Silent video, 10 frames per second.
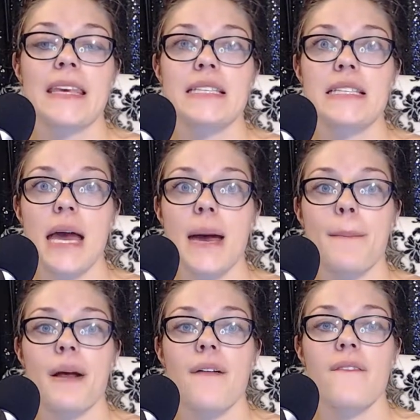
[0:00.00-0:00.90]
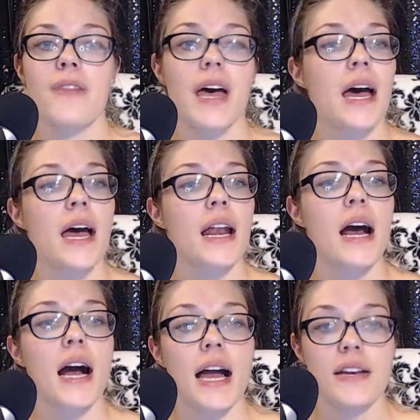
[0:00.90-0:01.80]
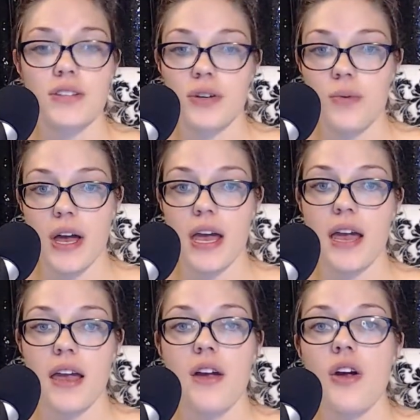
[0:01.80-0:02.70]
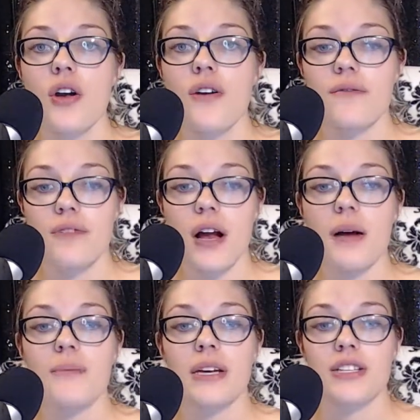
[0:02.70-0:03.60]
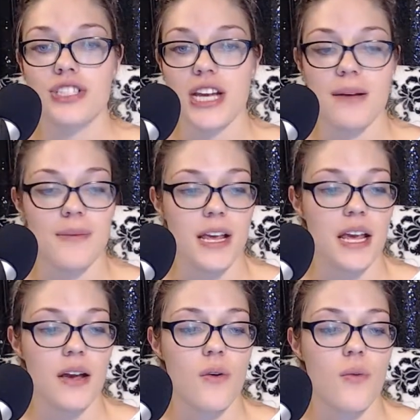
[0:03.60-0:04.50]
tip that I took away from Jamie,